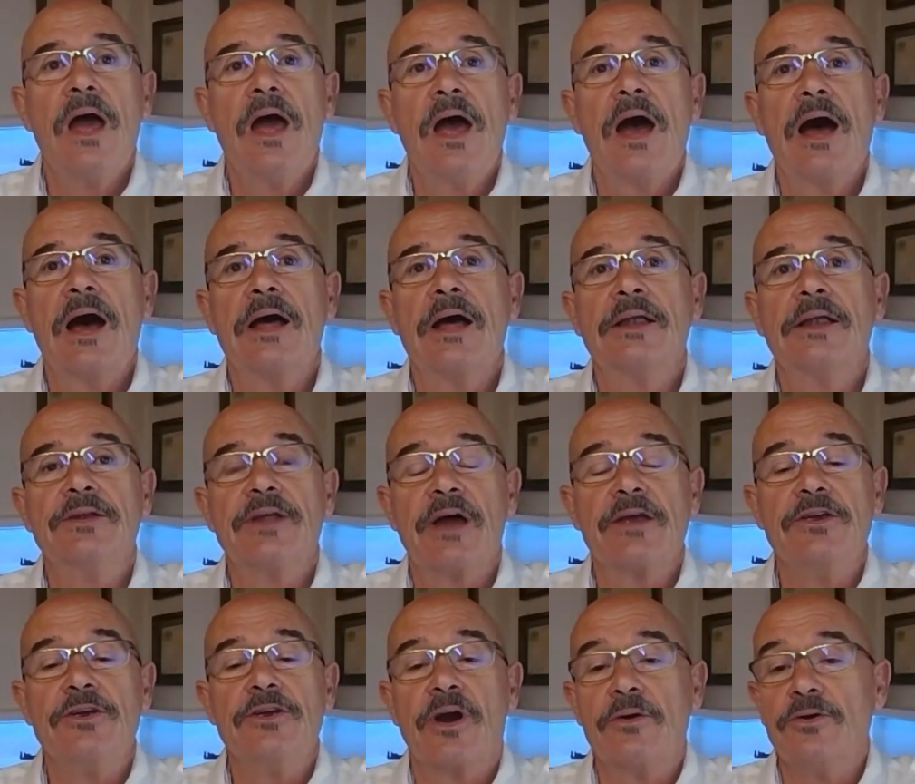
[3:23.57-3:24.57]
And
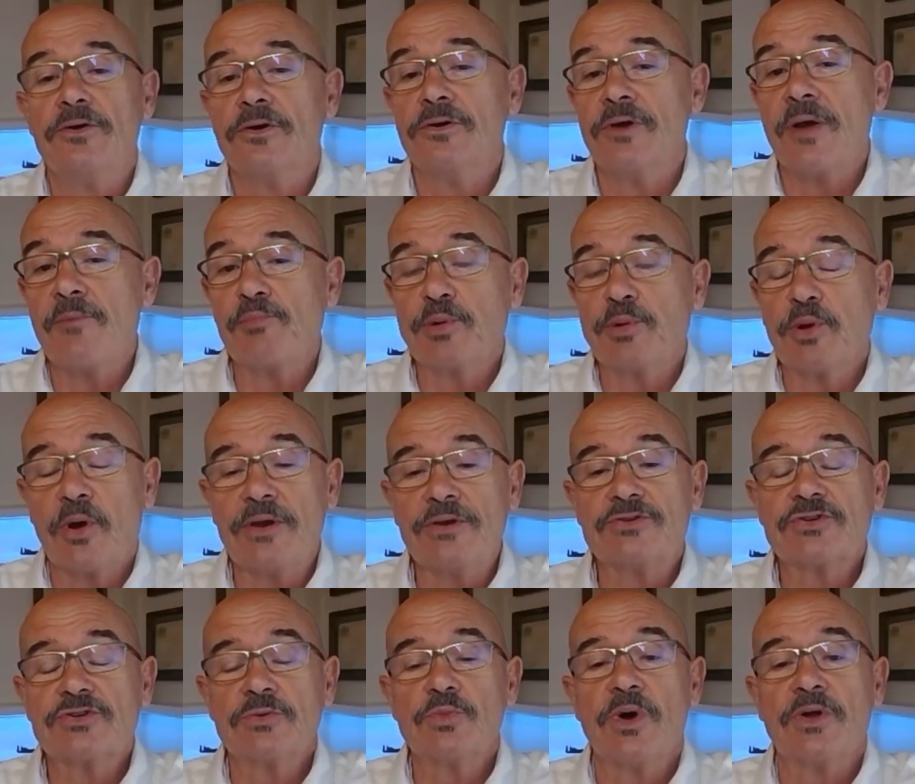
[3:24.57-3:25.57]
you're employing
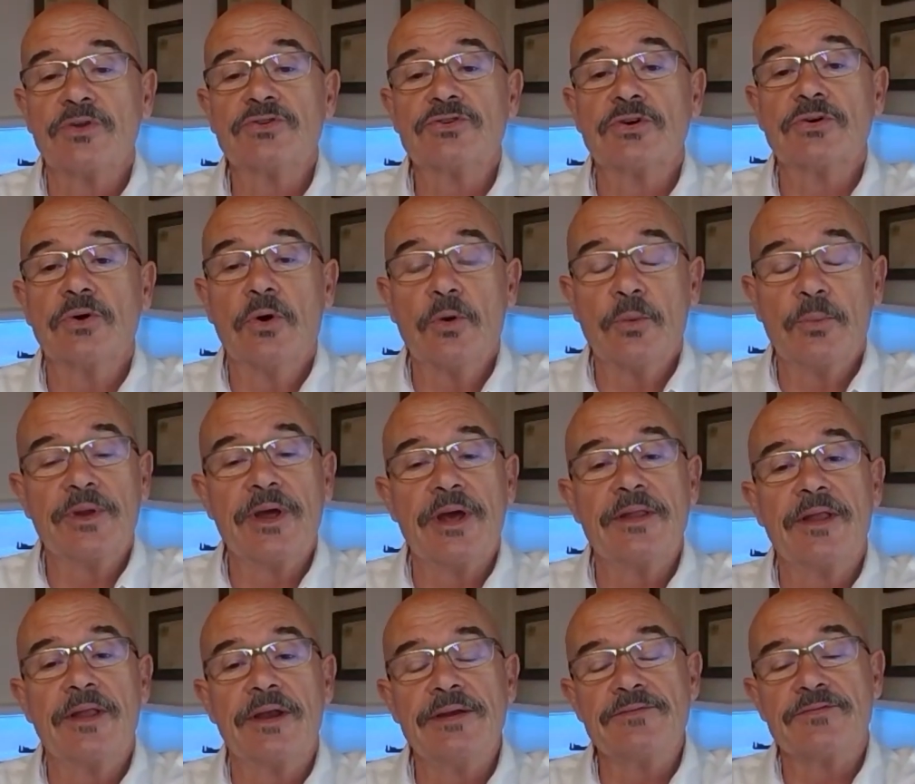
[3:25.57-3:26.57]
someone to update
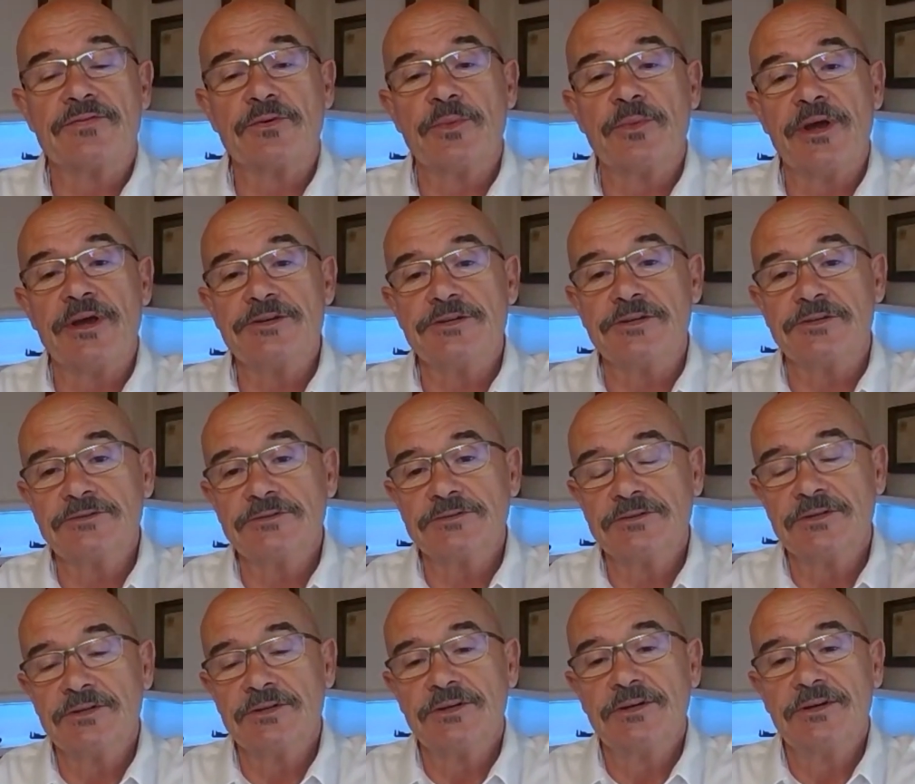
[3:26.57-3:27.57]
that information
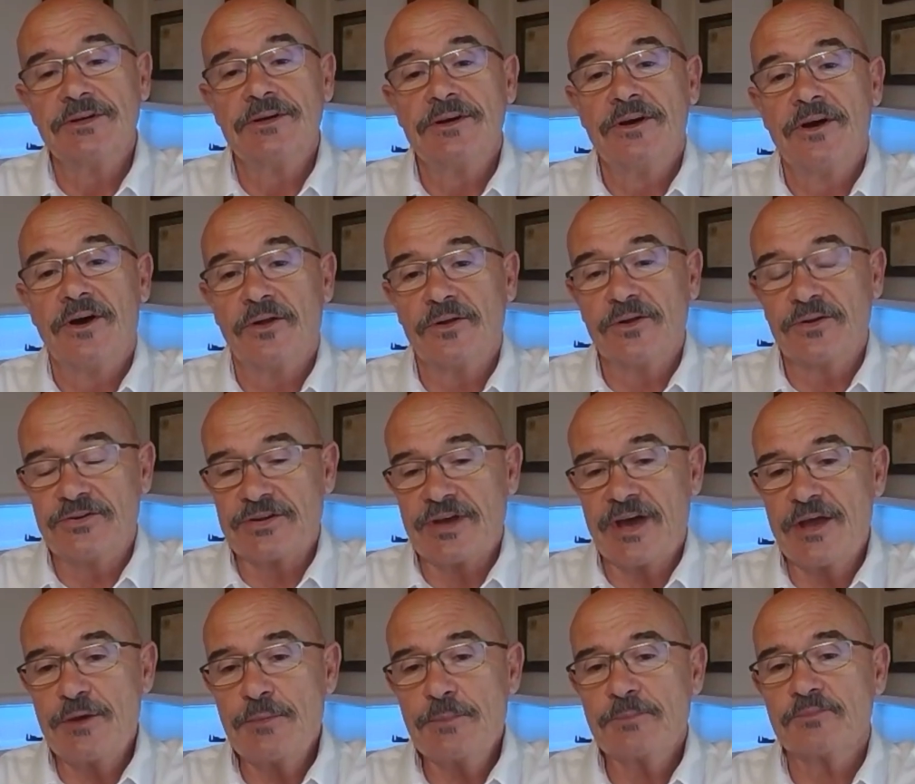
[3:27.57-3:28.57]
all the
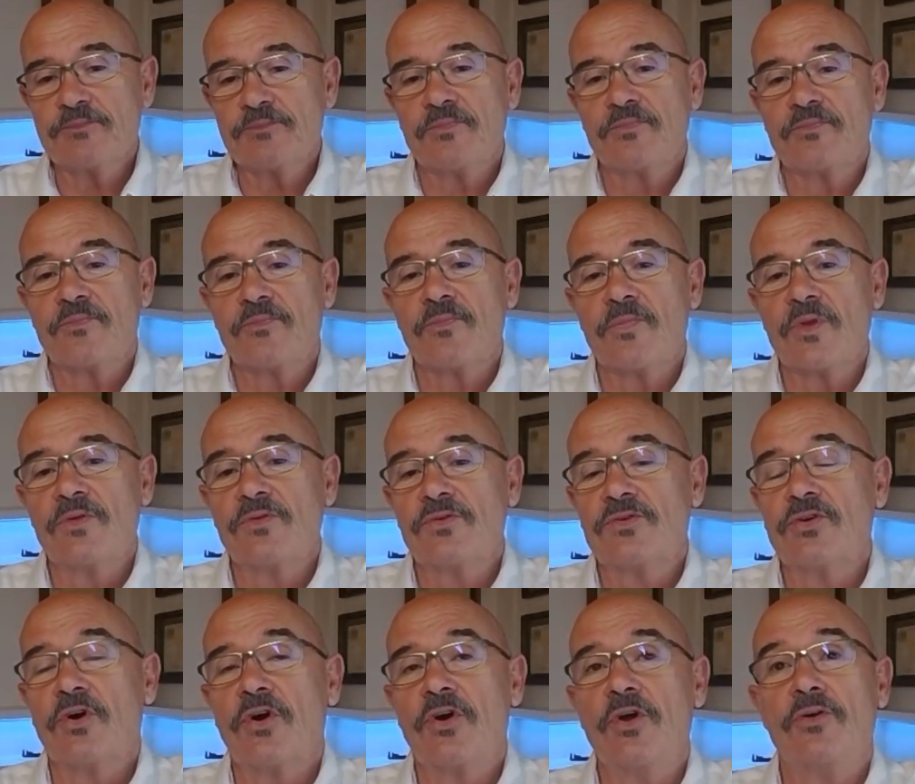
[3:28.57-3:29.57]
time.
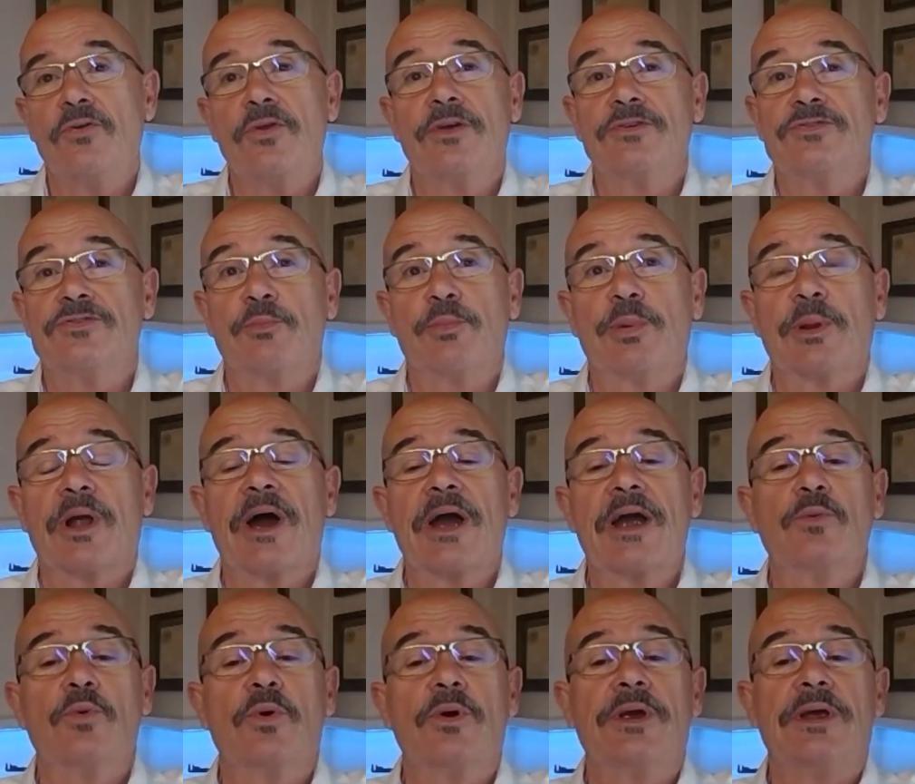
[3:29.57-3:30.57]
So a supplier
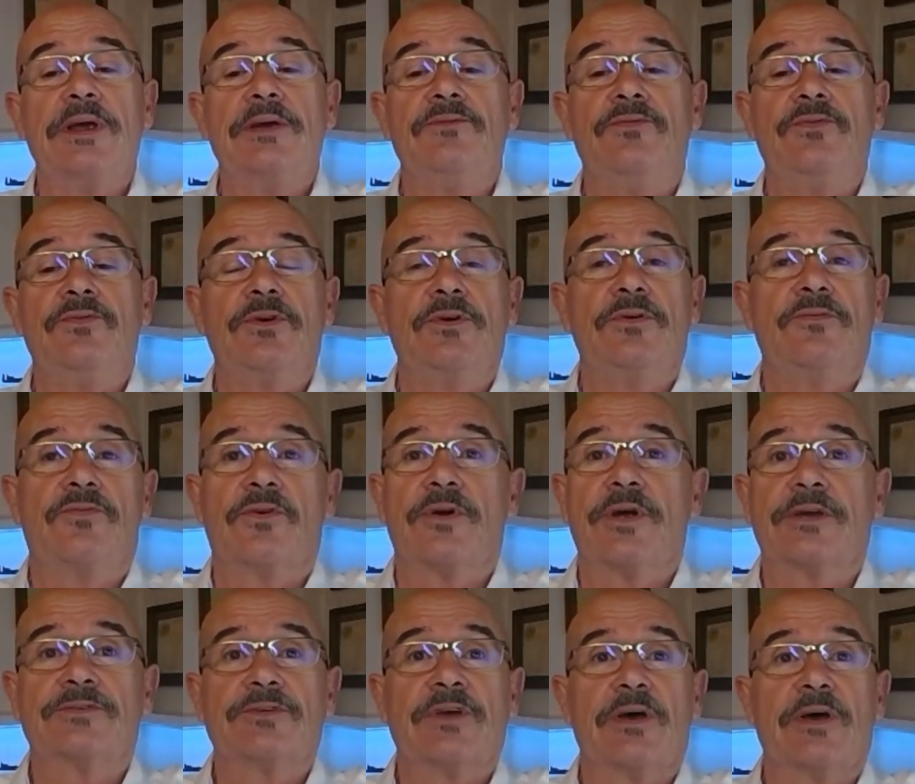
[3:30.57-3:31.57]
will give you, for
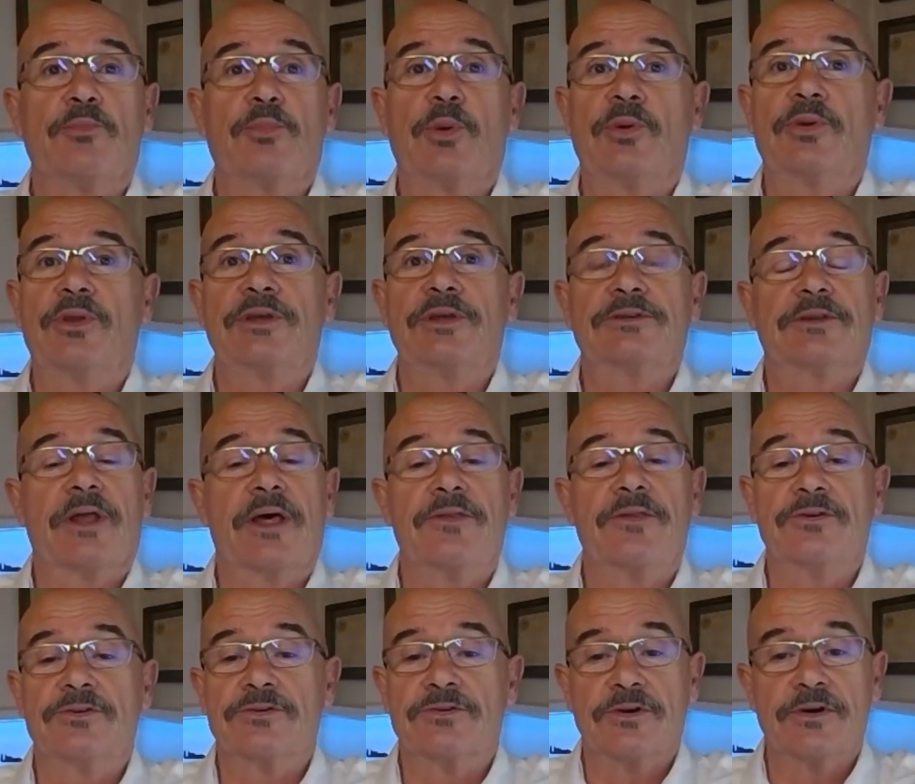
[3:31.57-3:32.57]
example, this
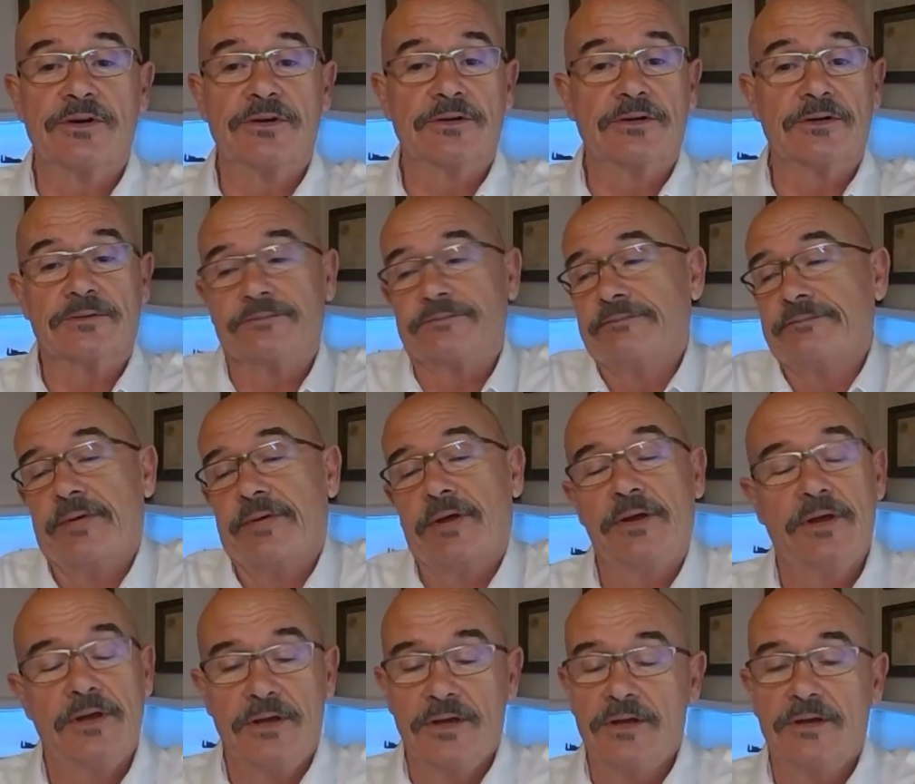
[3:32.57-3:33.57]
leather's going up
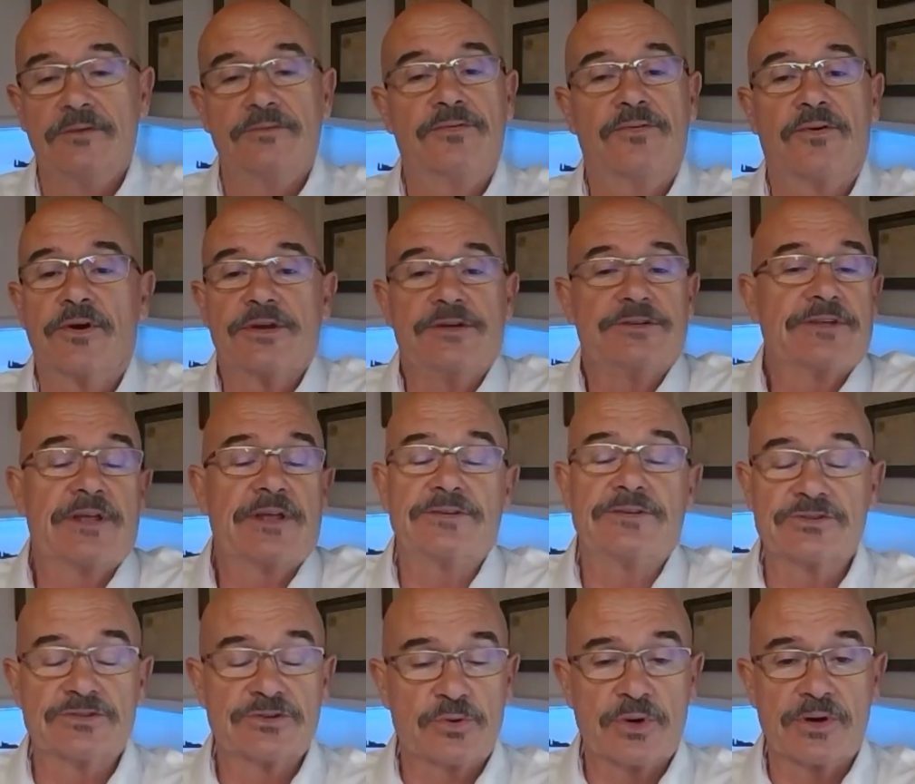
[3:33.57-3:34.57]
40 cents
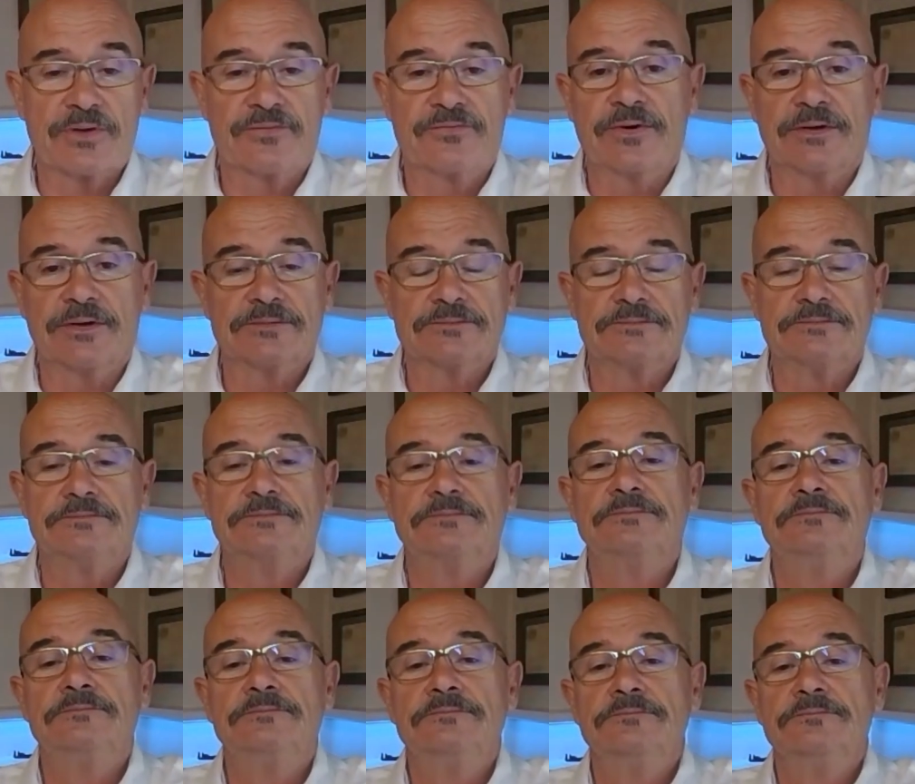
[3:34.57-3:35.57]
a square foot.
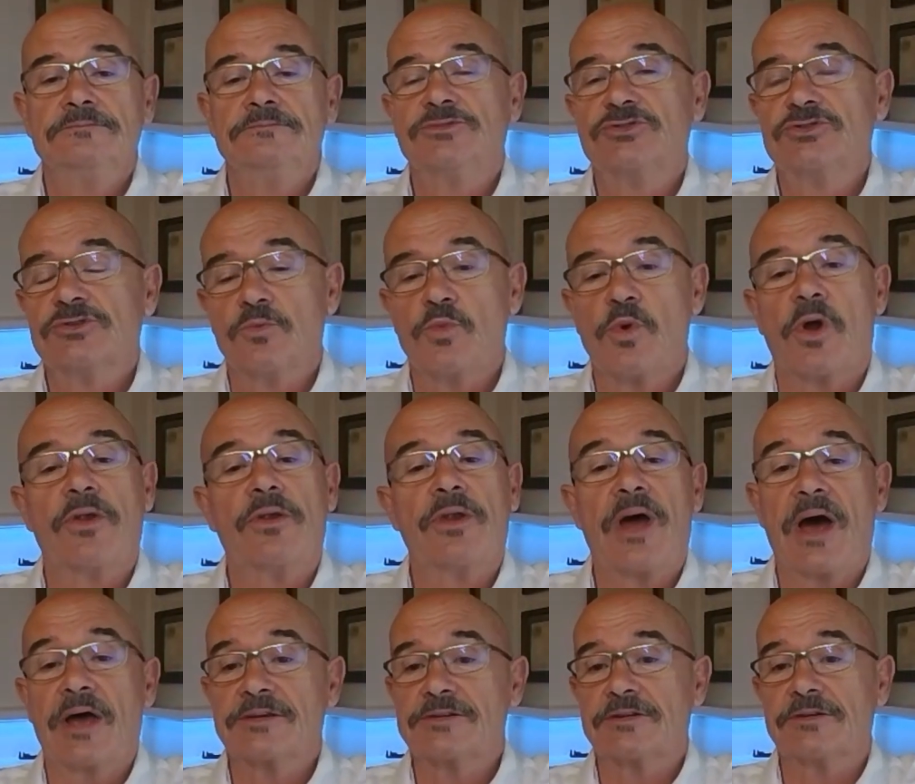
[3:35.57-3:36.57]
Someone
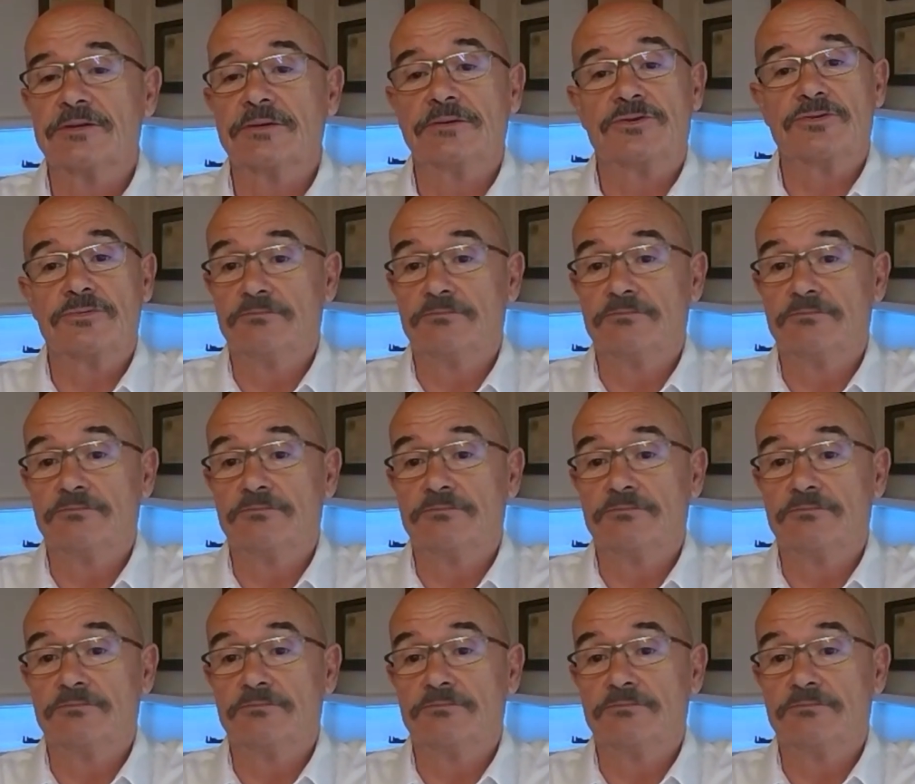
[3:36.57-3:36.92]
has to